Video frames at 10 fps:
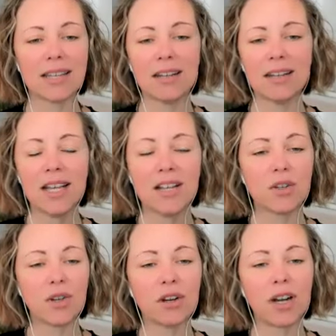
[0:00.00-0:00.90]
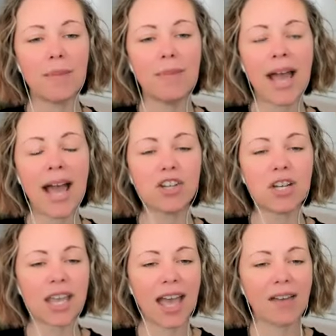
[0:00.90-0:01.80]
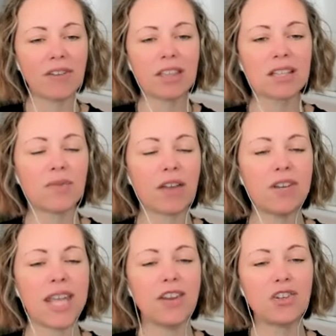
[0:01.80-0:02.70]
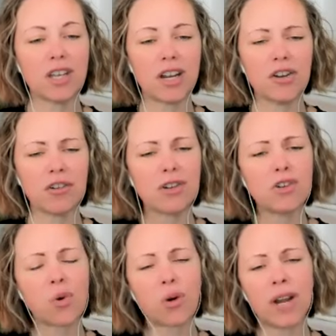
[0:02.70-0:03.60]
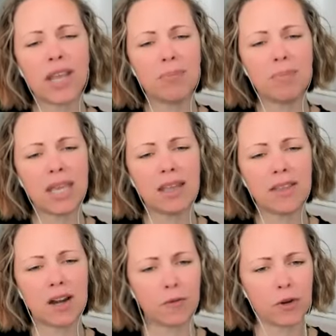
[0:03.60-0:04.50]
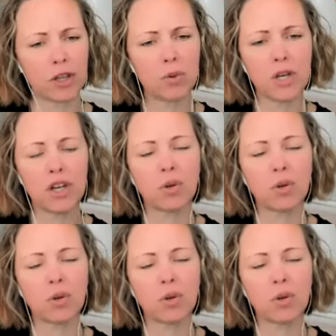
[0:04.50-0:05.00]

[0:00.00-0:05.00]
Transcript: And so you're imagining having this foundation, and you're adoring it being there for you when